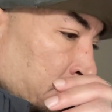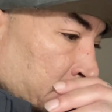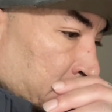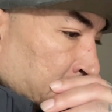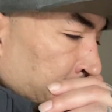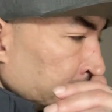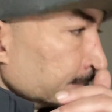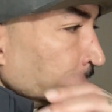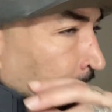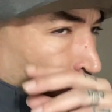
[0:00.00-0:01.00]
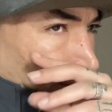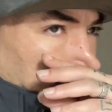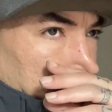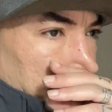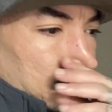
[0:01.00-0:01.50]
with her,
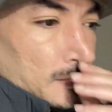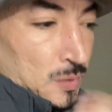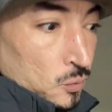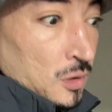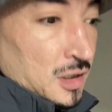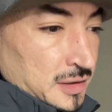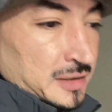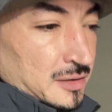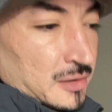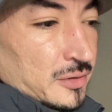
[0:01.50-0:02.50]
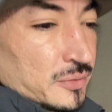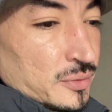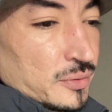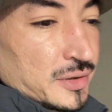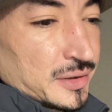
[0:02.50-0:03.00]
walking her
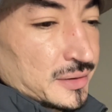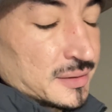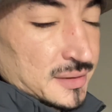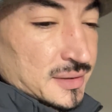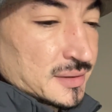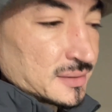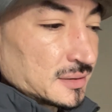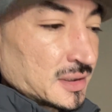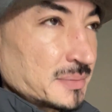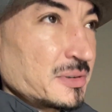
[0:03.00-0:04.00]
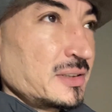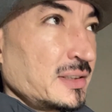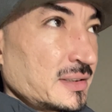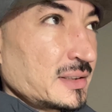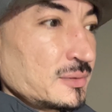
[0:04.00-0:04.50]
through things,
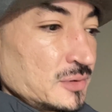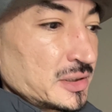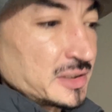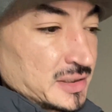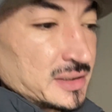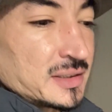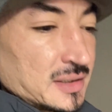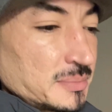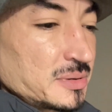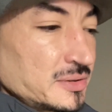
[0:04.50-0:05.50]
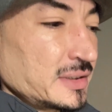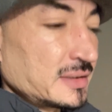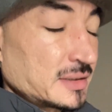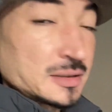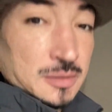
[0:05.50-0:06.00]
experiencing what she's
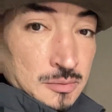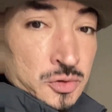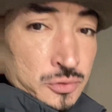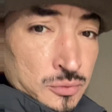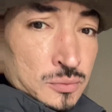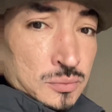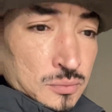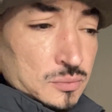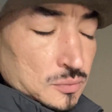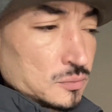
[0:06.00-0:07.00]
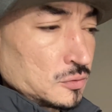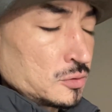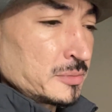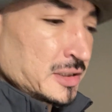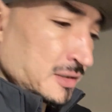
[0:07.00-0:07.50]
experiencing. True
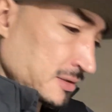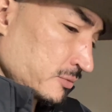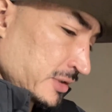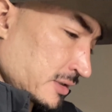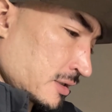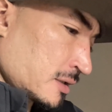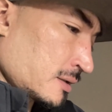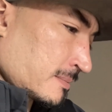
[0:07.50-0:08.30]
romance, we thought.